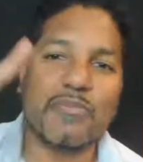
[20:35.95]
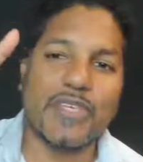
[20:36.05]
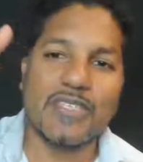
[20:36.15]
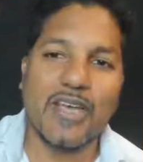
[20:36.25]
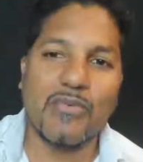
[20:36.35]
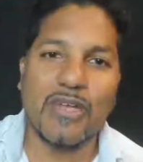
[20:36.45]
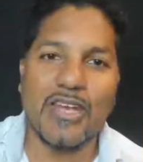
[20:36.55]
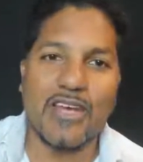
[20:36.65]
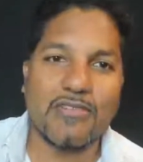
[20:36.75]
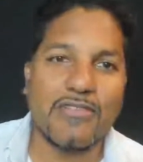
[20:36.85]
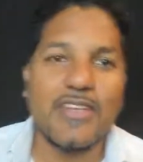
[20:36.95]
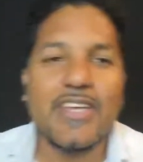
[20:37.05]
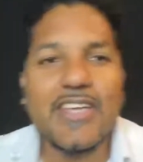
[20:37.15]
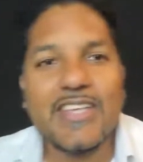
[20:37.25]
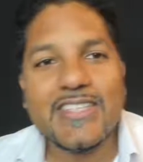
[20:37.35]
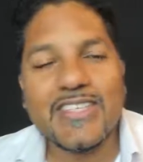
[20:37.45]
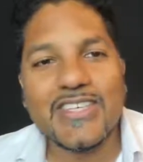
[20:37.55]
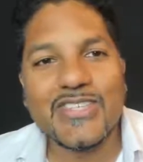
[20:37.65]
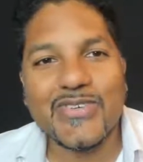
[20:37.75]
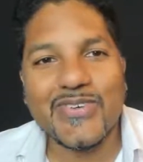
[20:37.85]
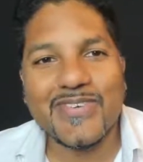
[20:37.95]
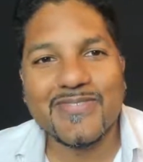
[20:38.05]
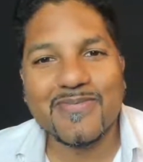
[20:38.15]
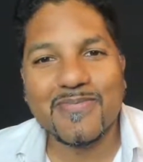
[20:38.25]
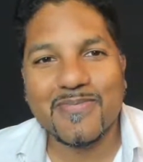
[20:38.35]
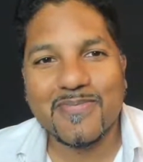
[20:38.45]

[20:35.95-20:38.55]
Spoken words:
Peace out. One love. See you soon.